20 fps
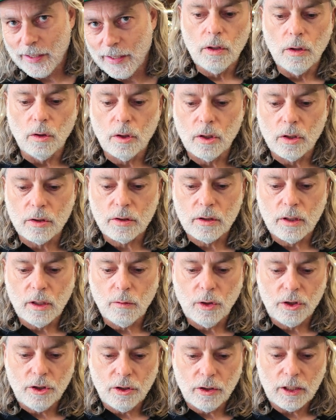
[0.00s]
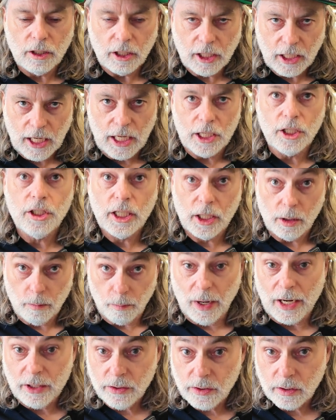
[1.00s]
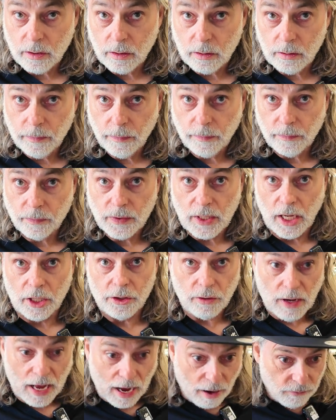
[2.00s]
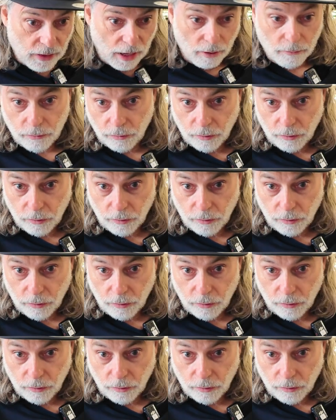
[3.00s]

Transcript: You know, because when you're a kid and you get a bicycle and you have that